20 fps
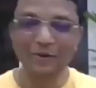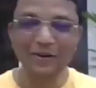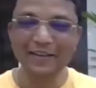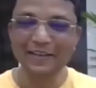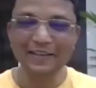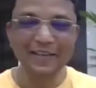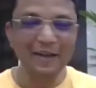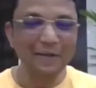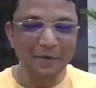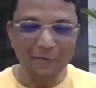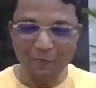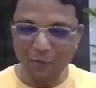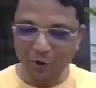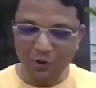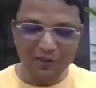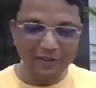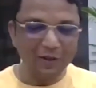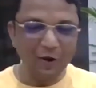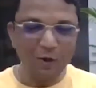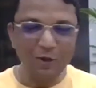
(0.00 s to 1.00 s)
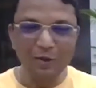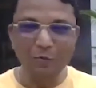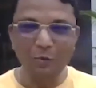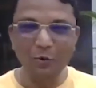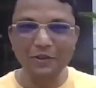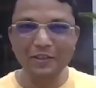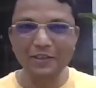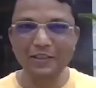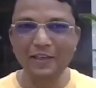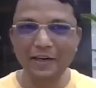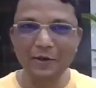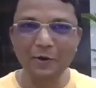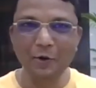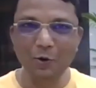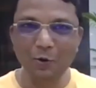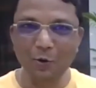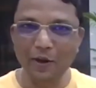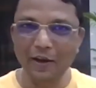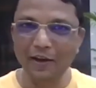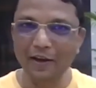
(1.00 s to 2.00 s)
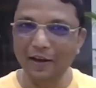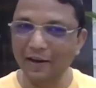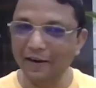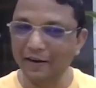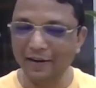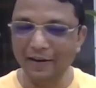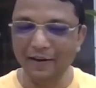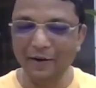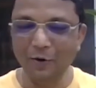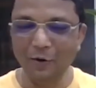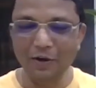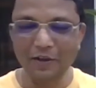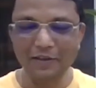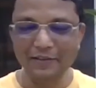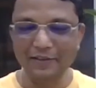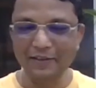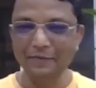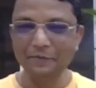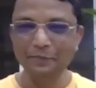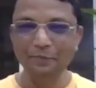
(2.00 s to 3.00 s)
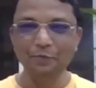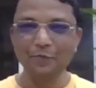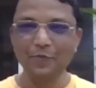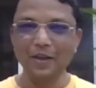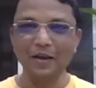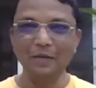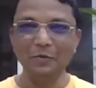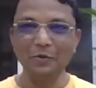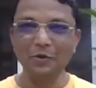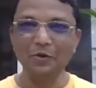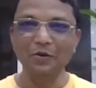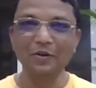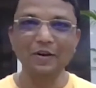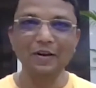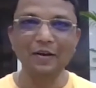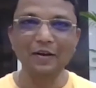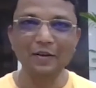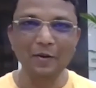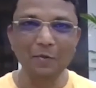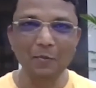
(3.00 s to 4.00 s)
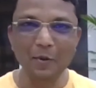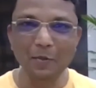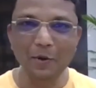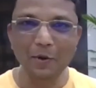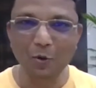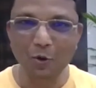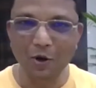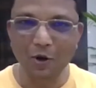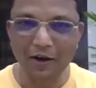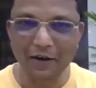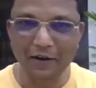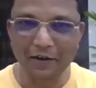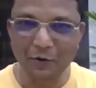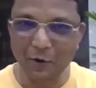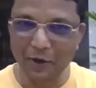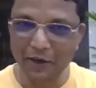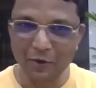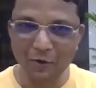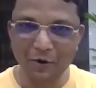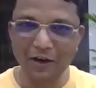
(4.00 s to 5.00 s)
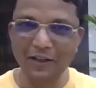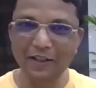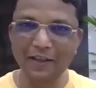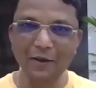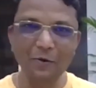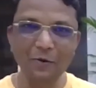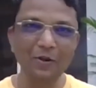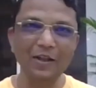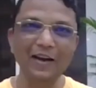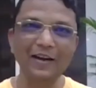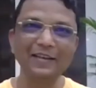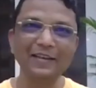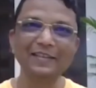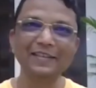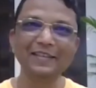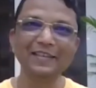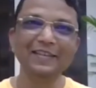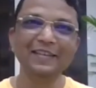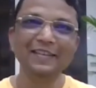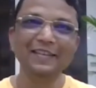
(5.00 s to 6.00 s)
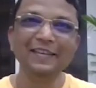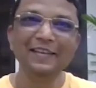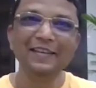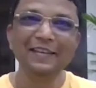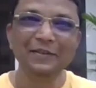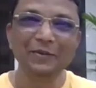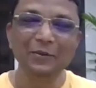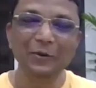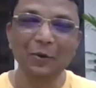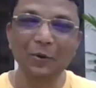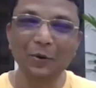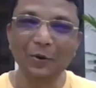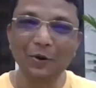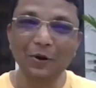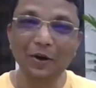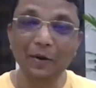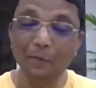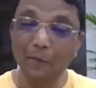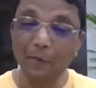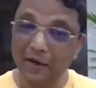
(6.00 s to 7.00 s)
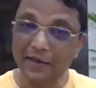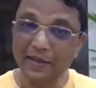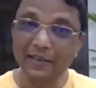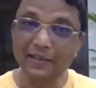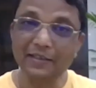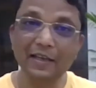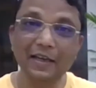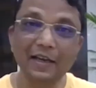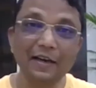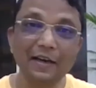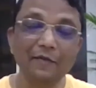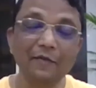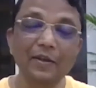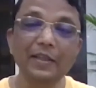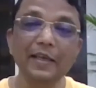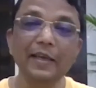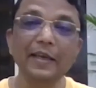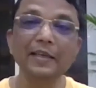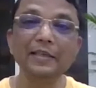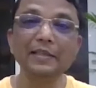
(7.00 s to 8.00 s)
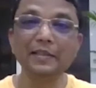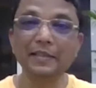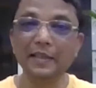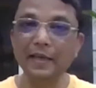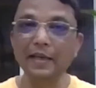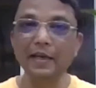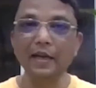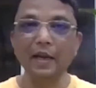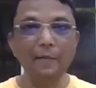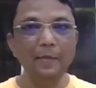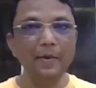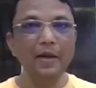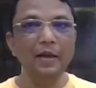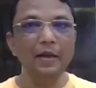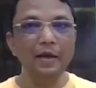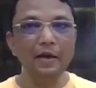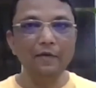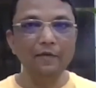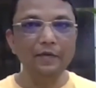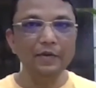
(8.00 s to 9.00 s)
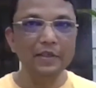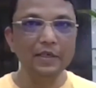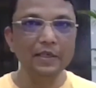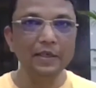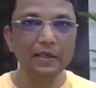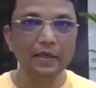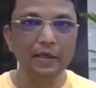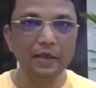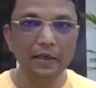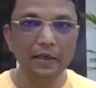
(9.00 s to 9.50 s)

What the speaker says: easy. I mean, all the poses that you're doing are really not easy. I'm sure the people who are doing yoga, they know that. So, but yes, one thing is there, I mean, which you